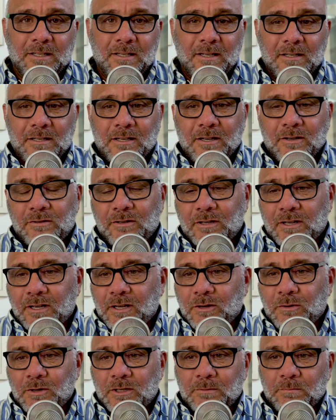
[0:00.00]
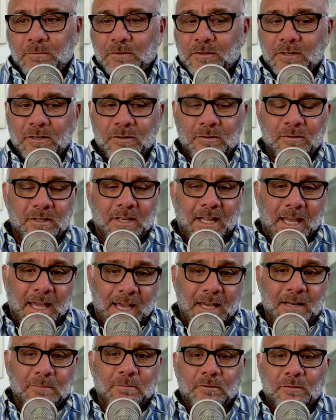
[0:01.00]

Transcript: 10 years ago had